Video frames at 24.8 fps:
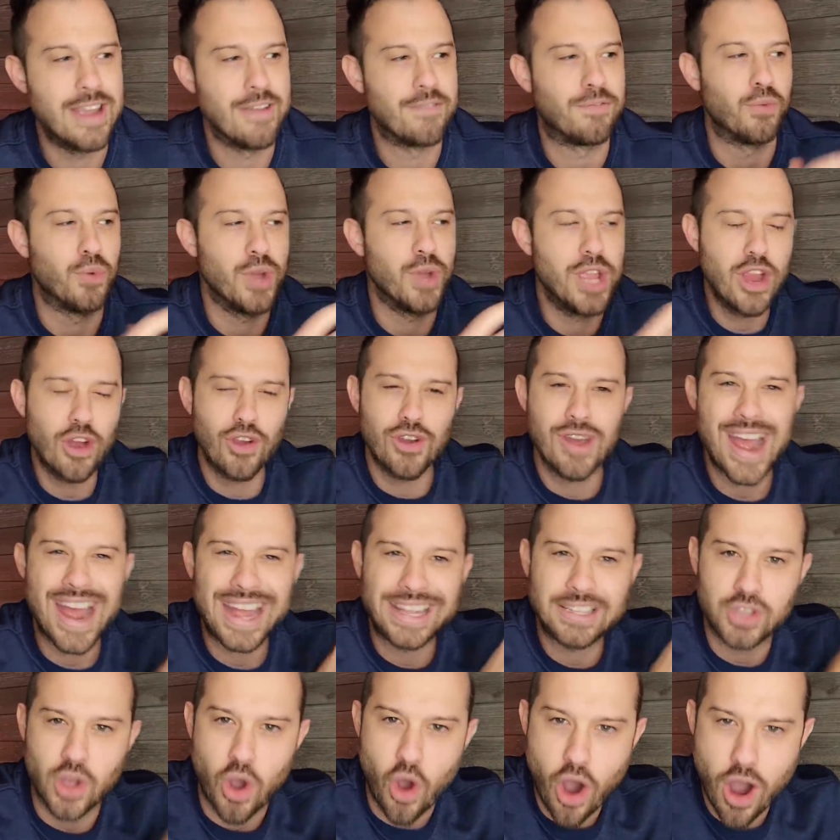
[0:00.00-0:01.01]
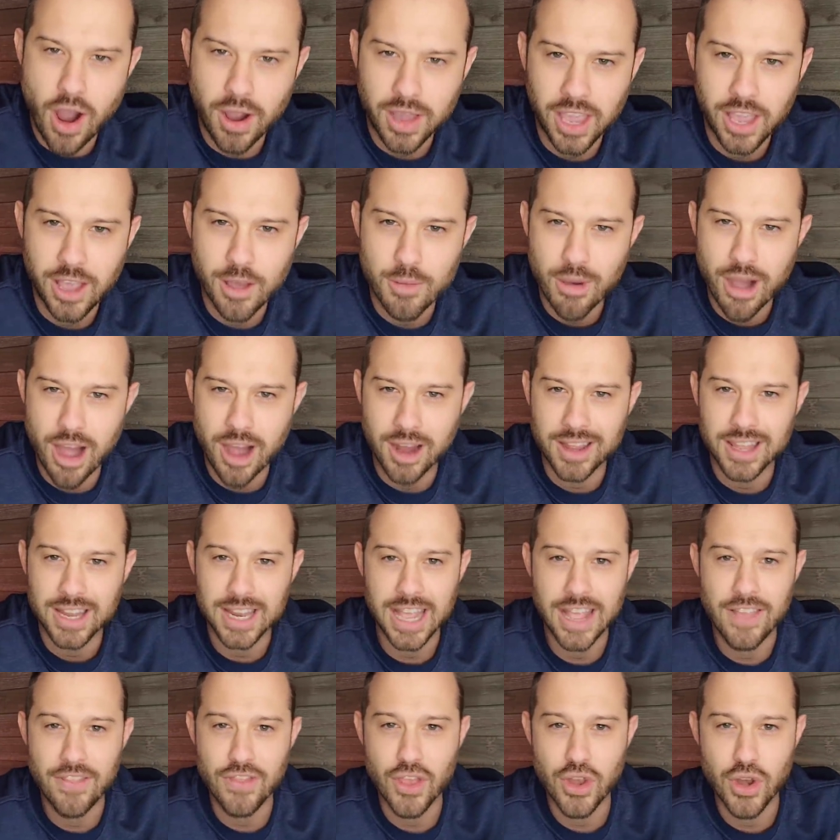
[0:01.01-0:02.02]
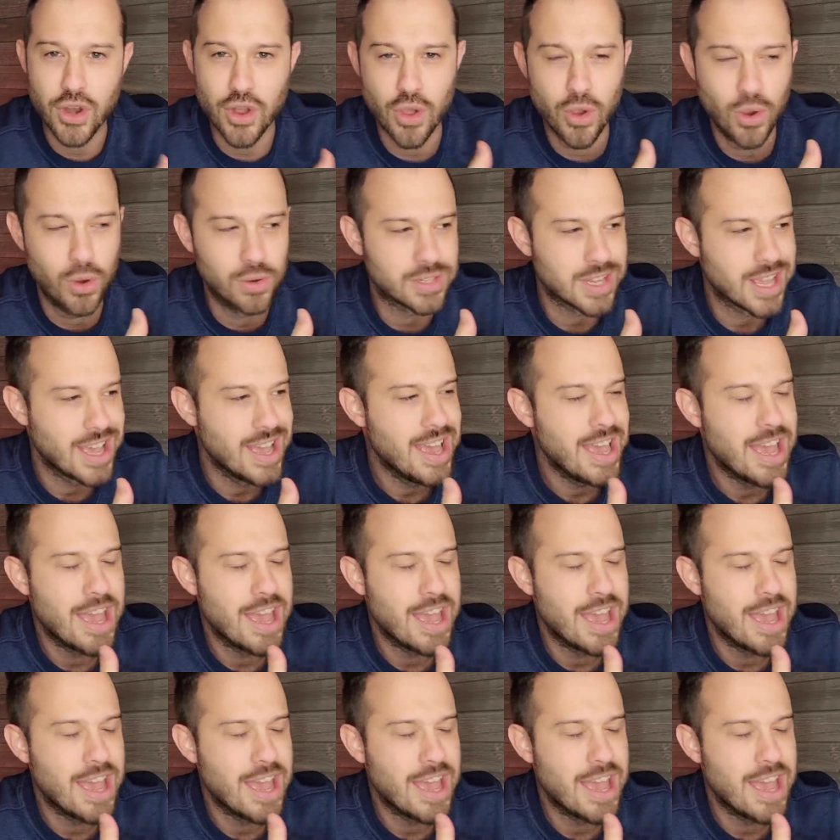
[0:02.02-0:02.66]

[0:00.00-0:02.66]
If we are not talking about it in the news,